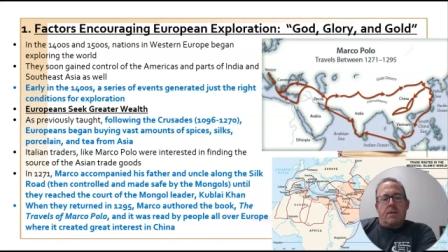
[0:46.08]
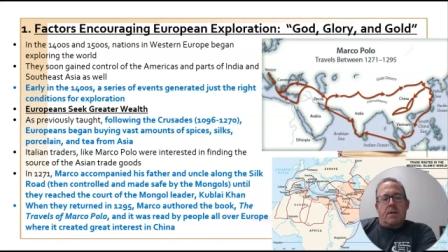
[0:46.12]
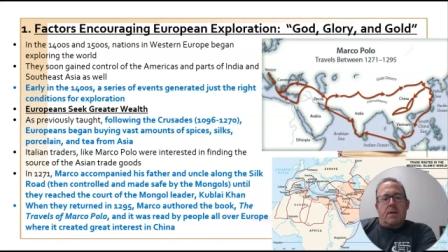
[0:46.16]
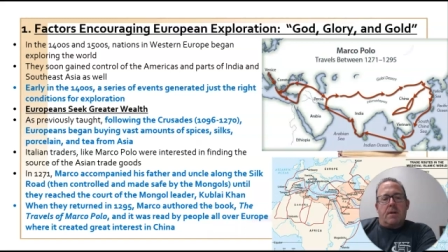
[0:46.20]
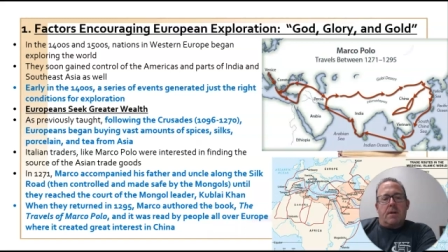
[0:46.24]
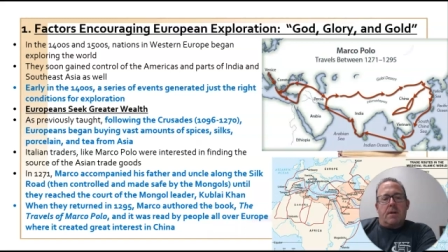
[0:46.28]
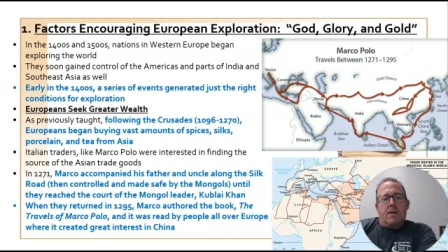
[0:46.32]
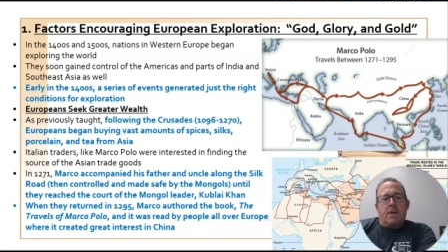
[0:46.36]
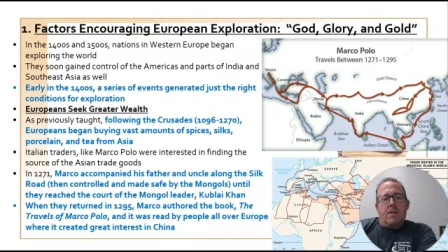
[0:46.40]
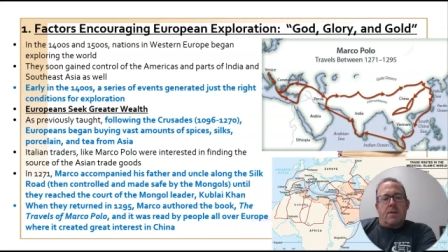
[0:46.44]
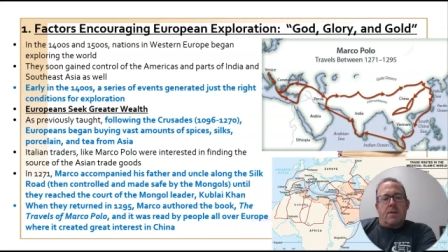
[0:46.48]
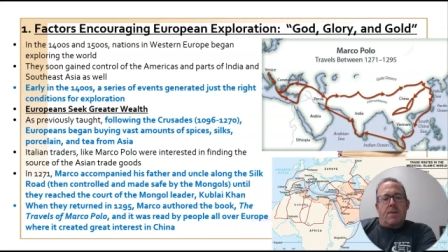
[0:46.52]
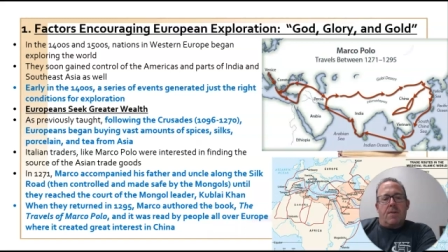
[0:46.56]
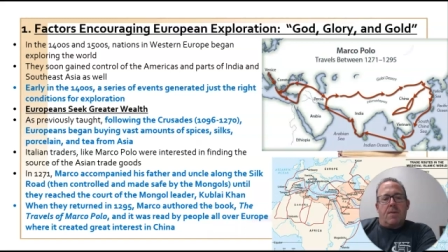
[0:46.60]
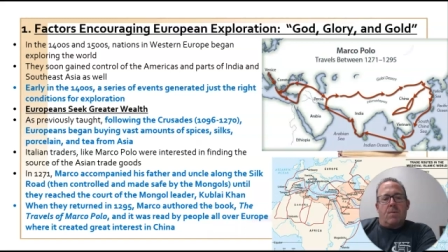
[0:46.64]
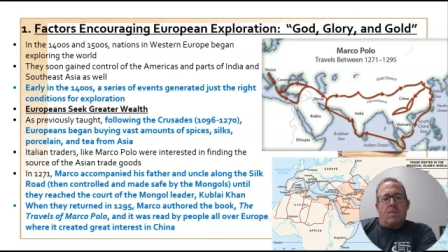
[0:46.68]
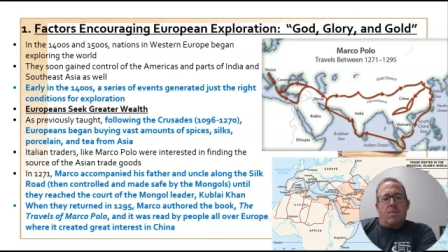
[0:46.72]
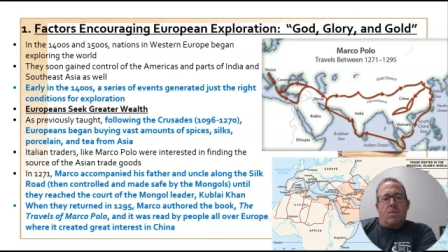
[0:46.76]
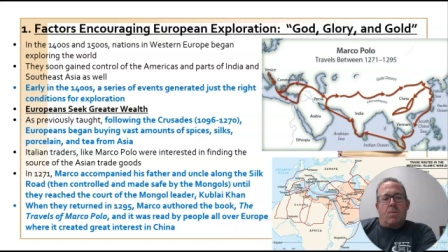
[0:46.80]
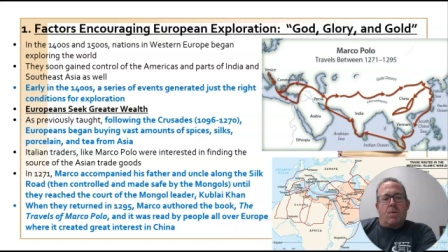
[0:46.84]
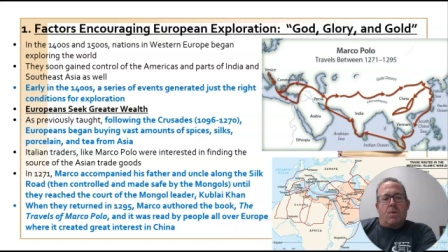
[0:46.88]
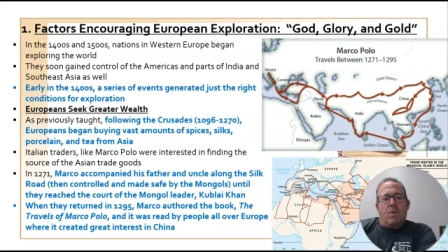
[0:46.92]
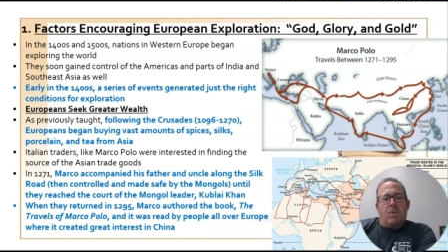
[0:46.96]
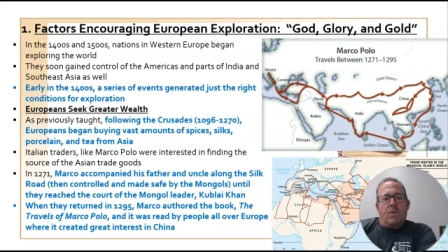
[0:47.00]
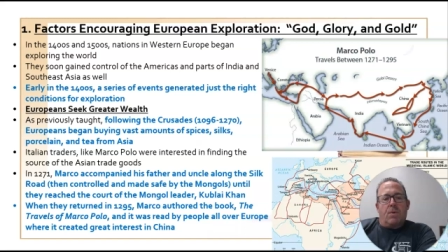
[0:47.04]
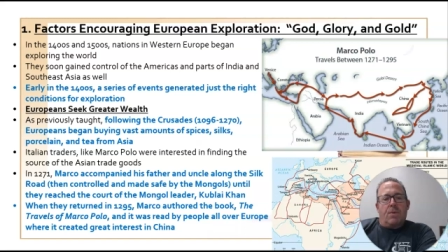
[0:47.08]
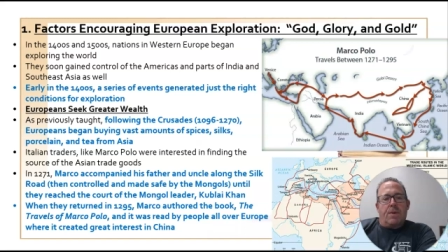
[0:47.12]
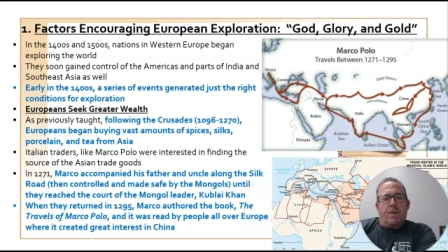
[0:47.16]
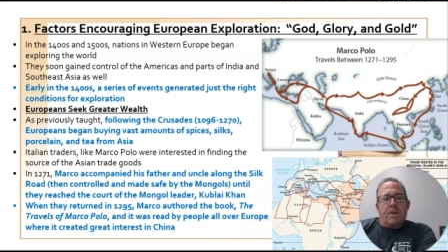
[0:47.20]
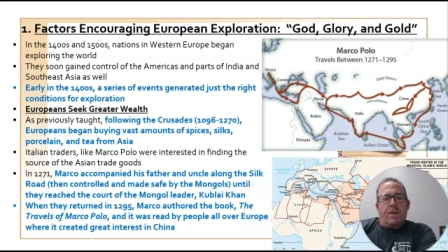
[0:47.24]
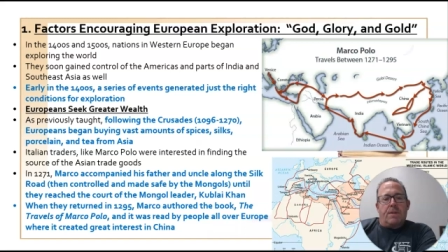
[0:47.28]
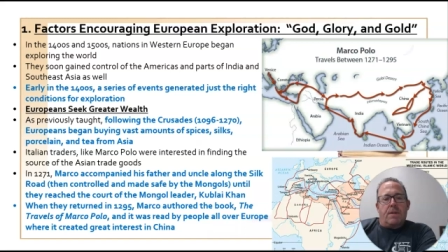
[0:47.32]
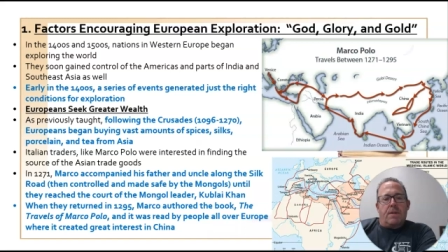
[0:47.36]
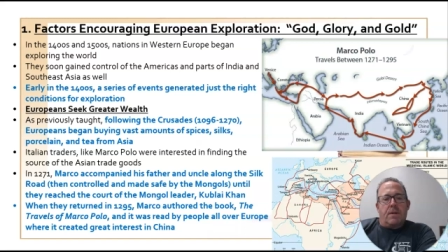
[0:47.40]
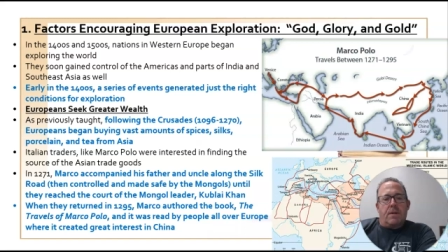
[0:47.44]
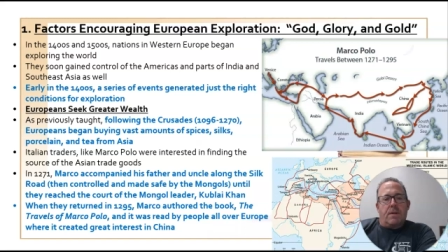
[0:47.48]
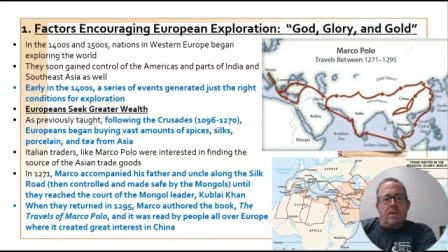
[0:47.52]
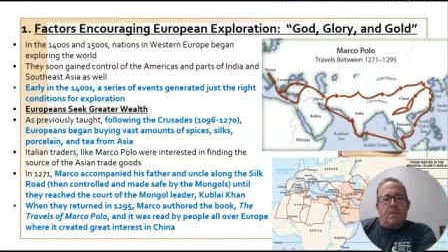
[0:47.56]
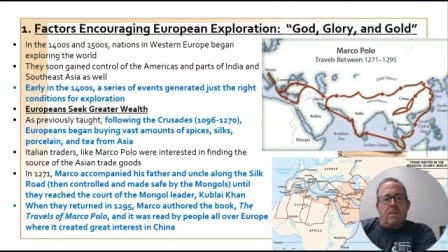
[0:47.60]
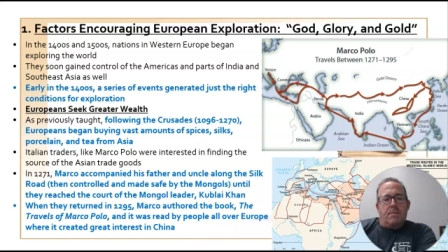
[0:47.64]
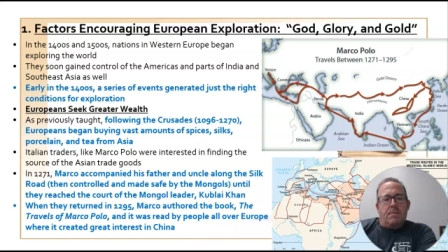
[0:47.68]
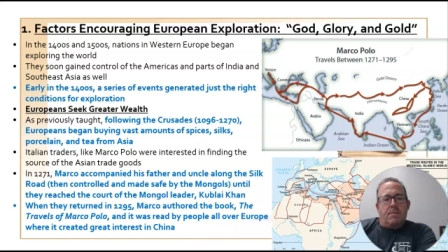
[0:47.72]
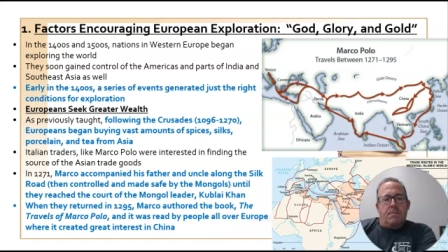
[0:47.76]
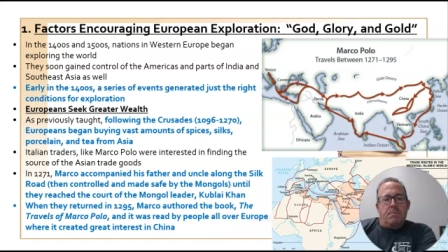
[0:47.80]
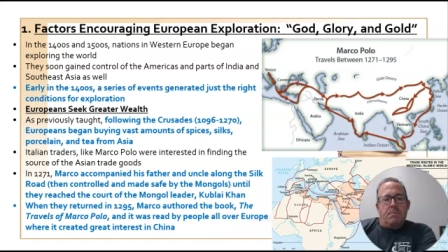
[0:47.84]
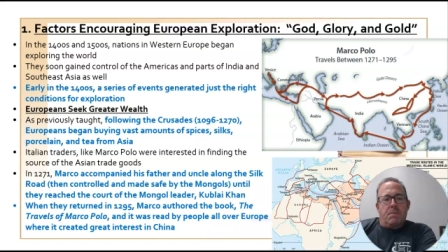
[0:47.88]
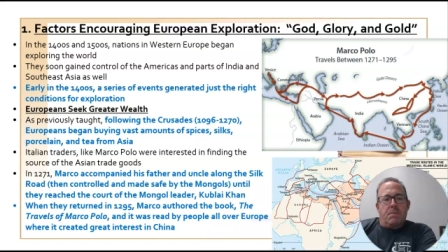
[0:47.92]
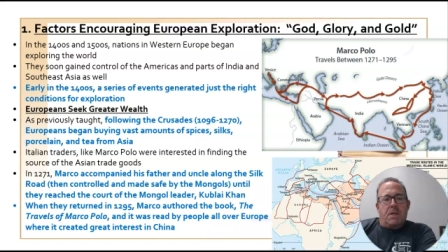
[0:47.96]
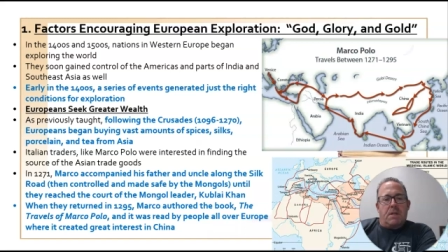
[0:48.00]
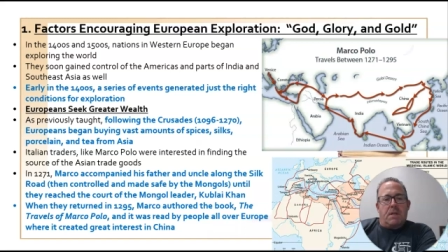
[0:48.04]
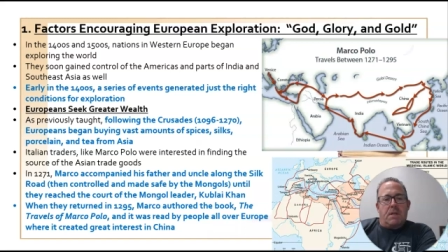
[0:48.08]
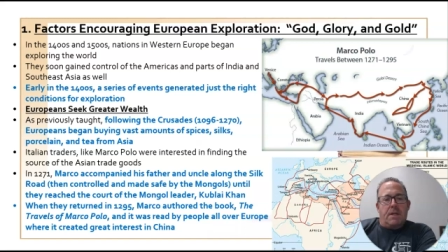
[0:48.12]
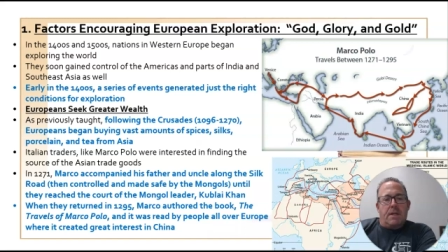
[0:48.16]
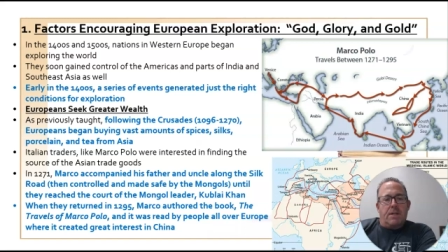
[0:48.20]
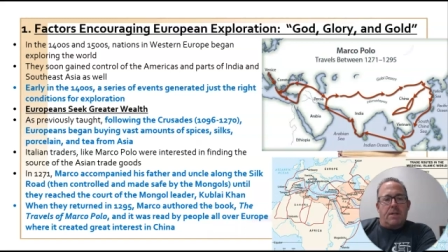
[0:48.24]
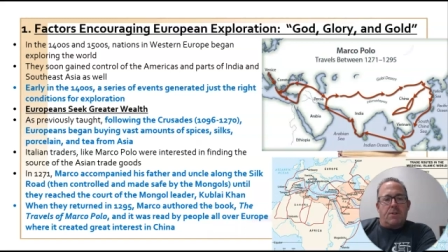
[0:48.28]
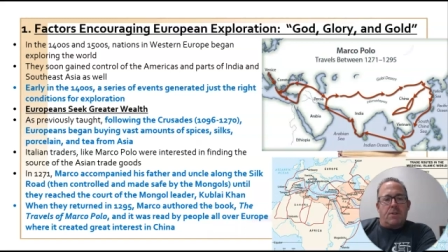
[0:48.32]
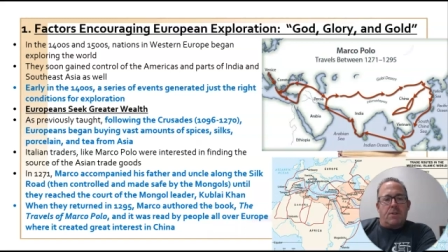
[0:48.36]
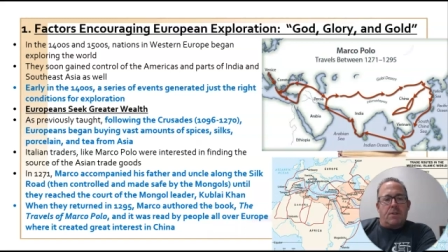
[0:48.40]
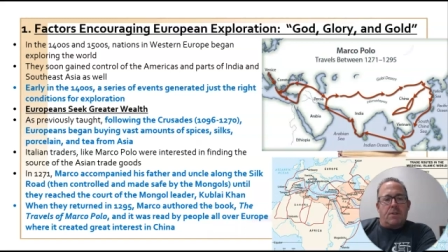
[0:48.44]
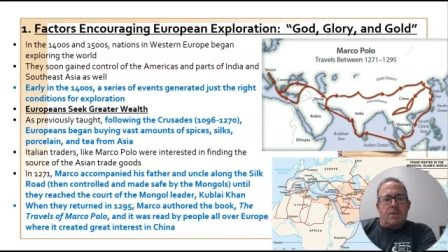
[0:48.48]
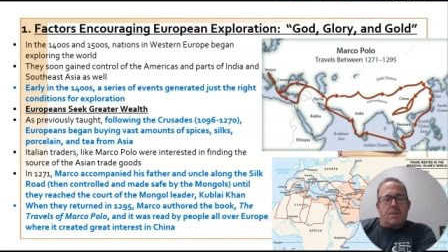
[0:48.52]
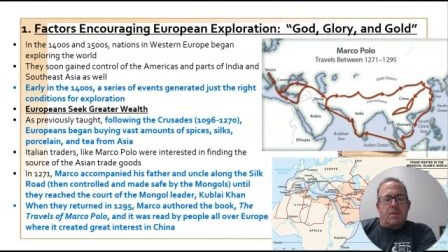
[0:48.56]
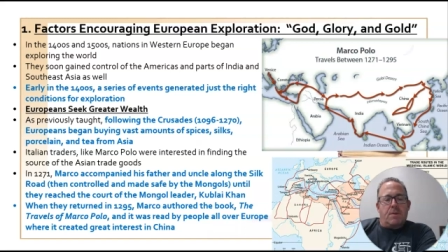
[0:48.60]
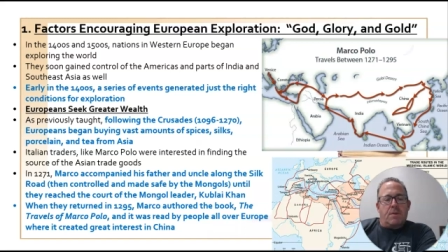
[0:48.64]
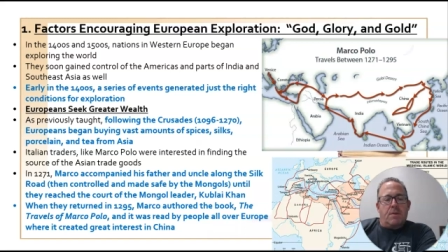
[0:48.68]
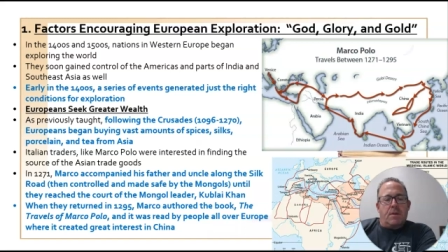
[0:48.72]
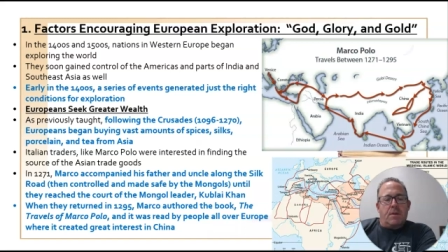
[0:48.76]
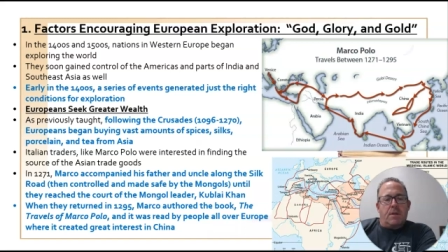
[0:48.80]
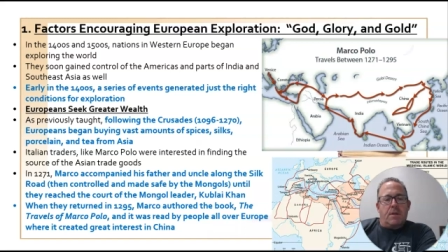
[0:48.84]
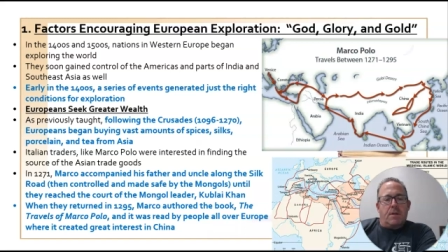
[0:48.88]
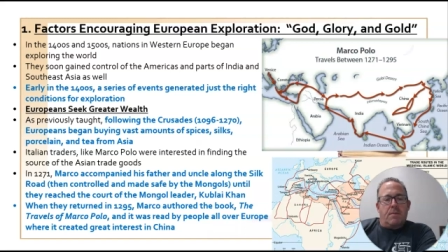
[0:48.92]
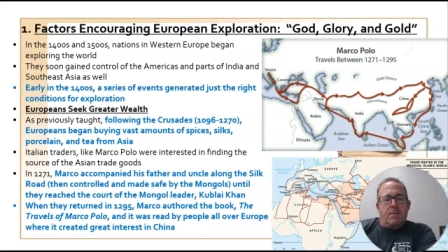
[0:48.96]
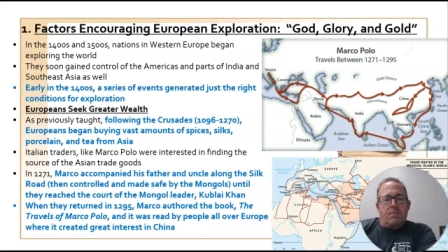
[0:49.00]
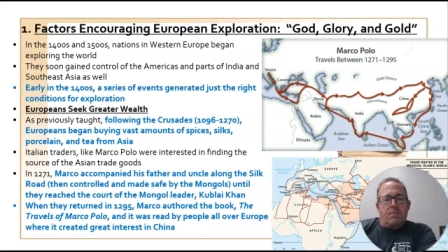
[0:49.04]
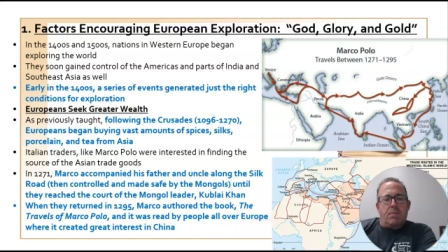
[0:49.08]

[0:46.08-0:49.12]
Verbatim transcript: uh, the role that the Middle Ages uh,